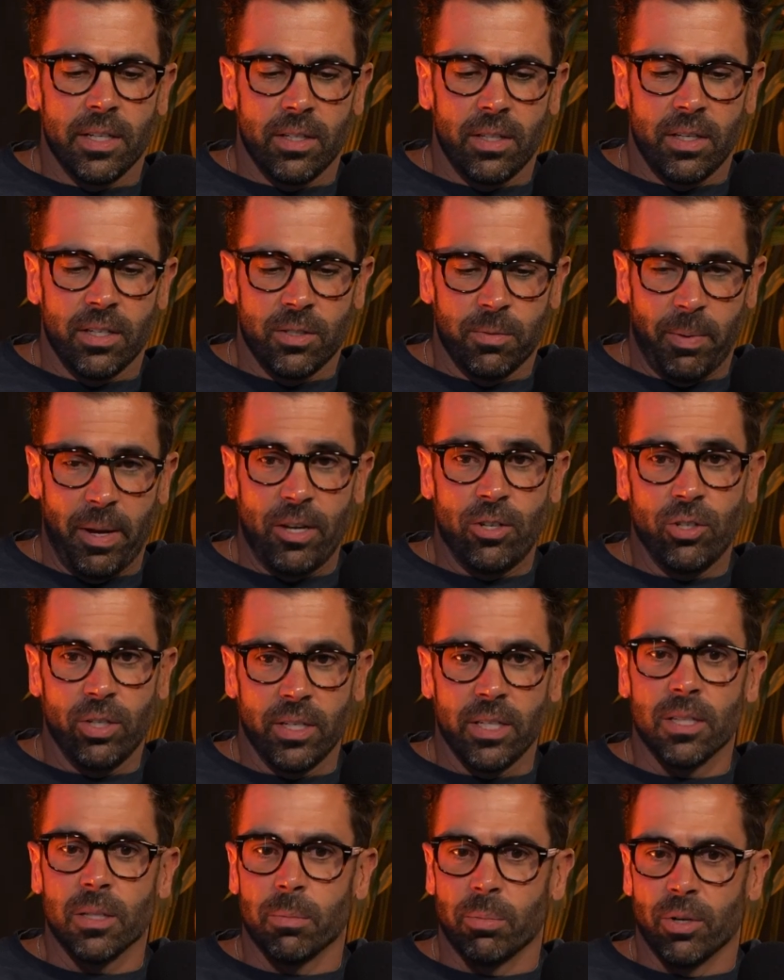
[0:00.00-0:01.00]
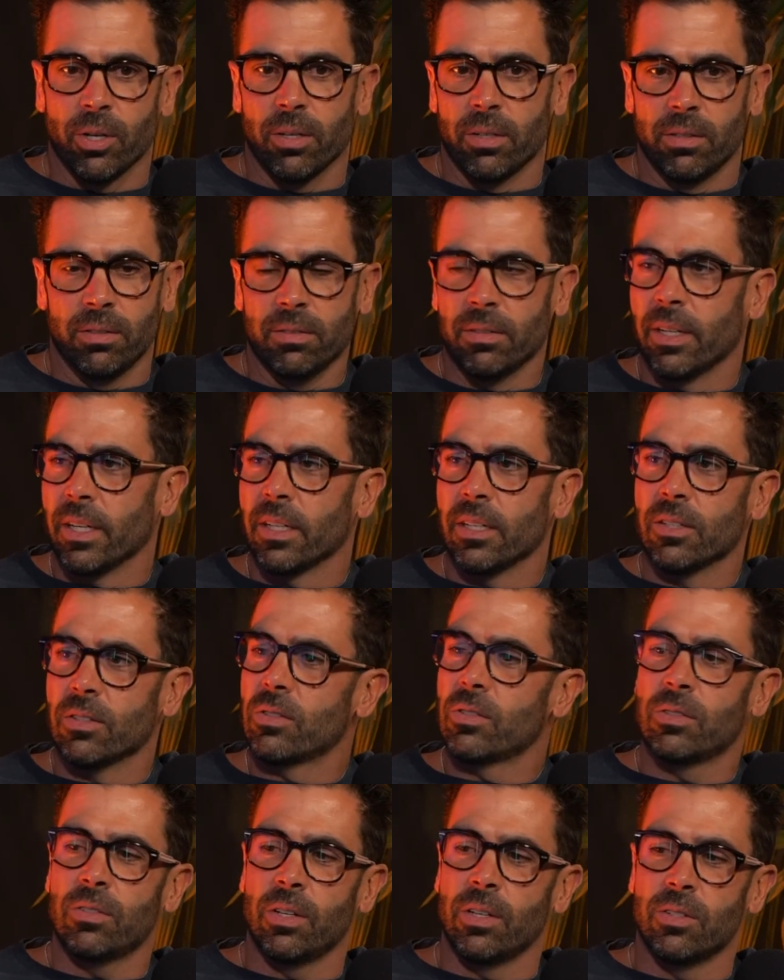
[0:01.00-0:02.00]
especially in the BRRRR, like
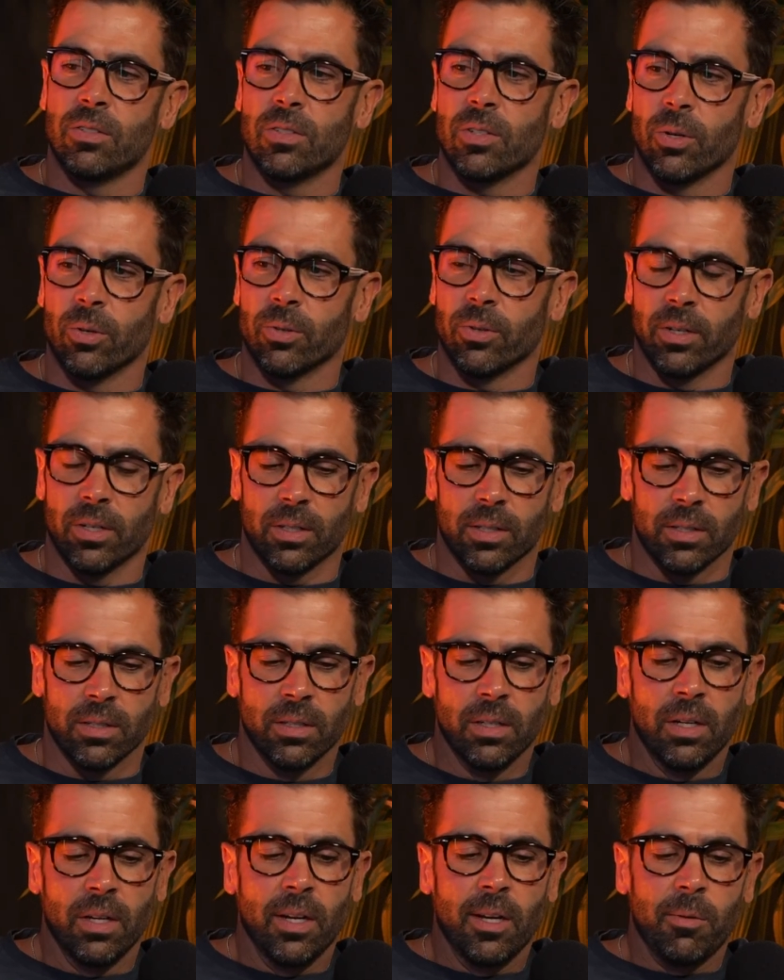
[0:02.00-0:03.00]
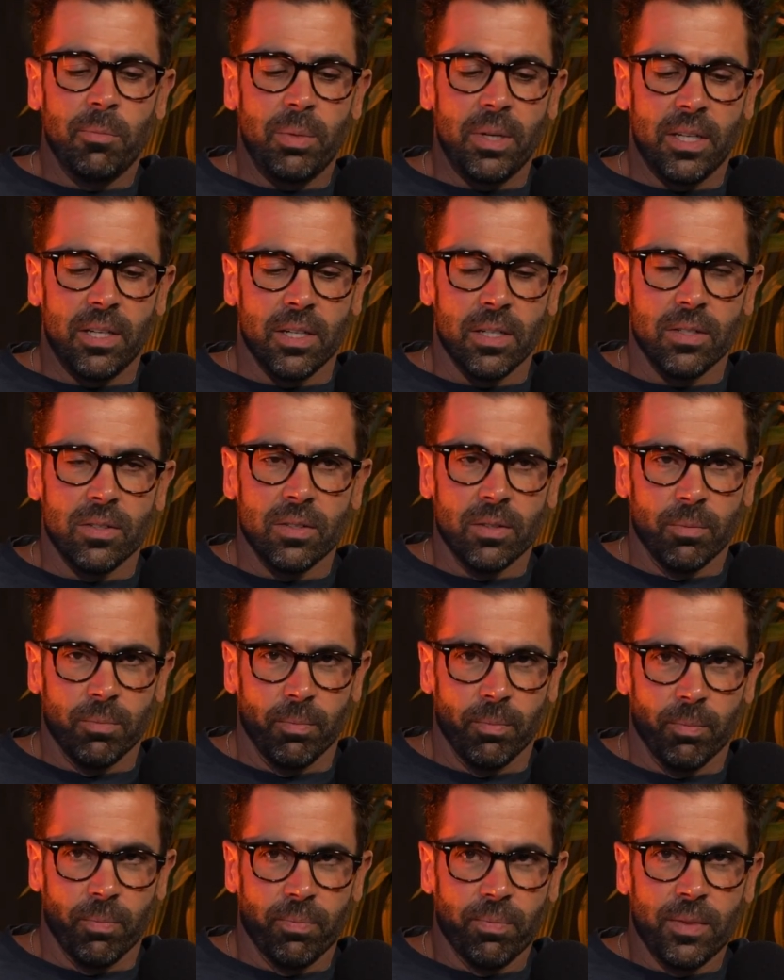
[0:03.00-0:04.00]
it's so critical because
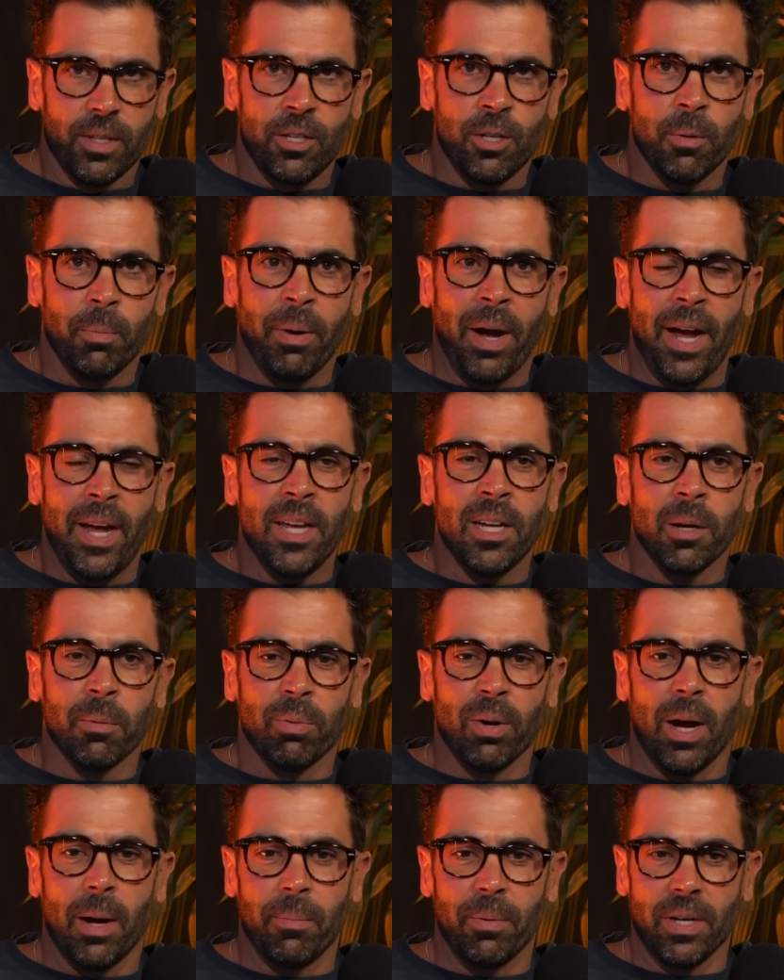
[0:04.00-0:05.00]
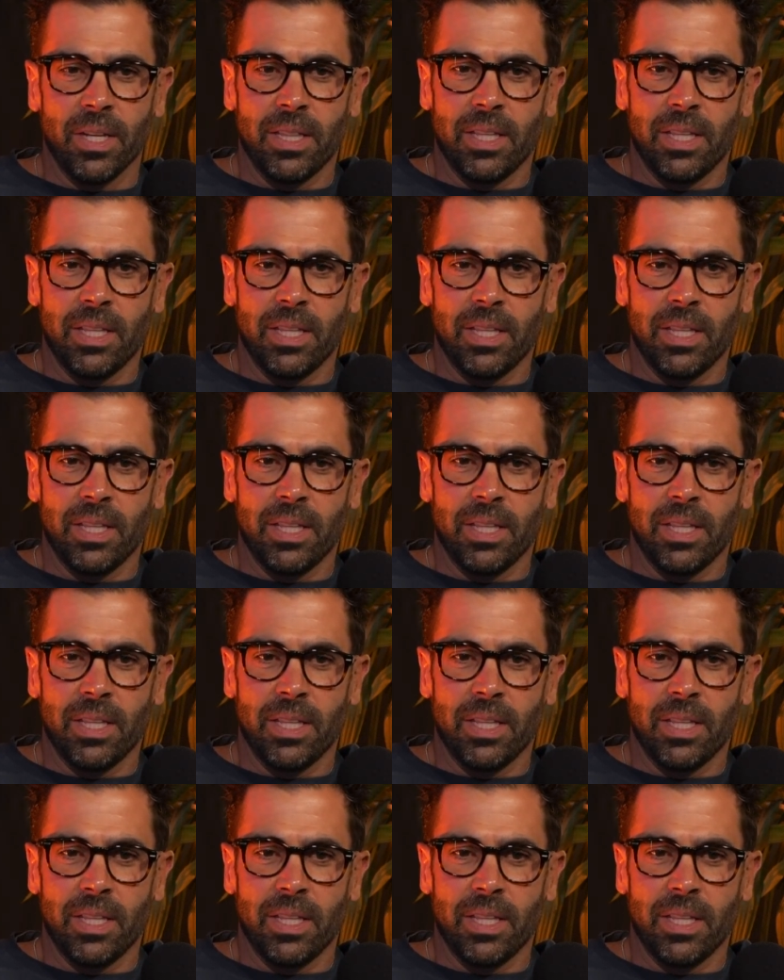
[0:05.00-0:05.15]
you're buying a property